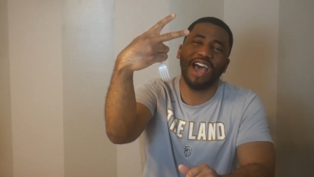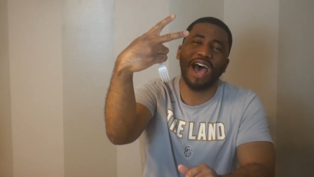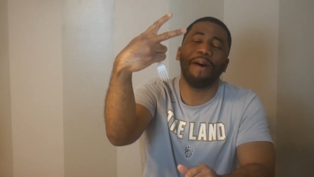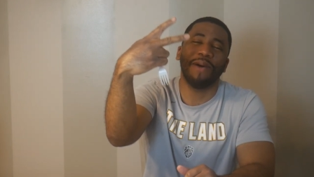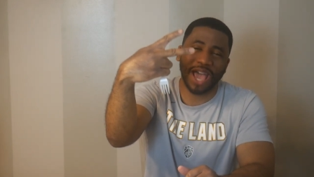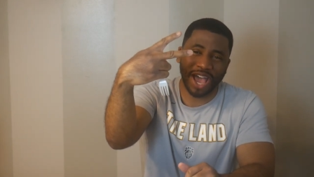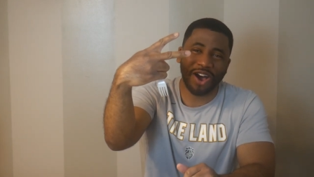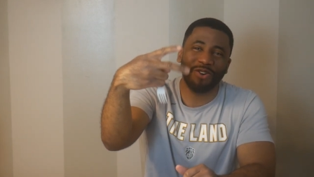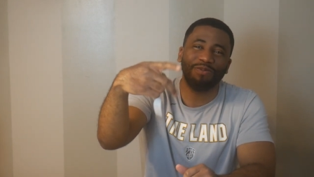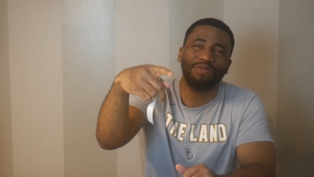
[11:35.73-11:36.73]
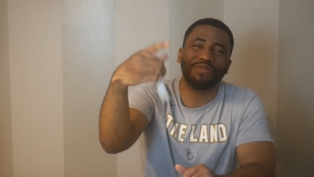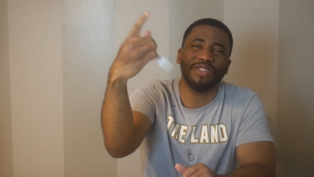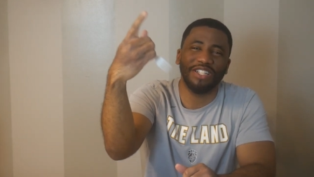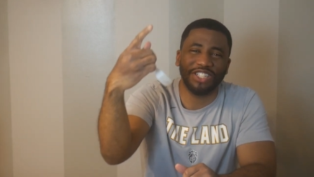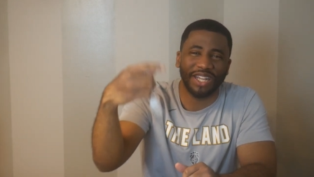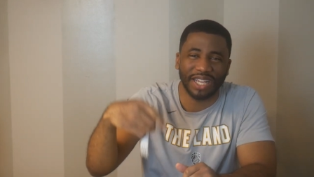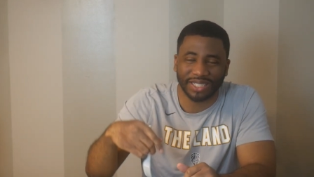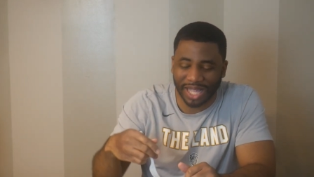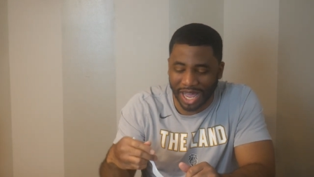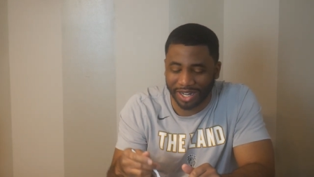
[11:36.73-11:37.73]
I'm out. J.
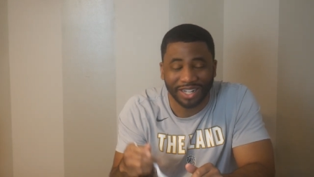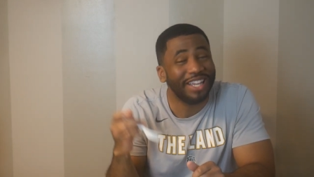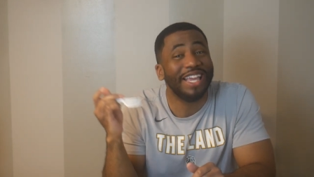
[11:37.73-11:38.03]
Slauter.